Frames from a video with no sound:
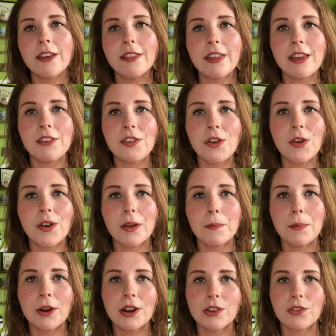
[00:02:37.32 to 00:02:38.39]
These you can
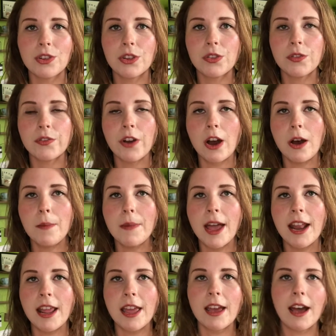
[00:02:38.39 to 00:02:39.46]
purchase from
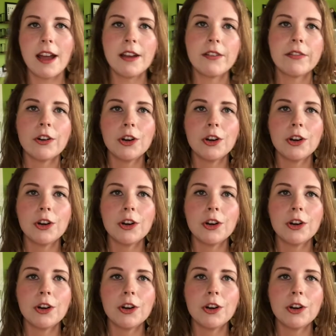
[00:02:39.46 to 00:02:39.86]
any kind of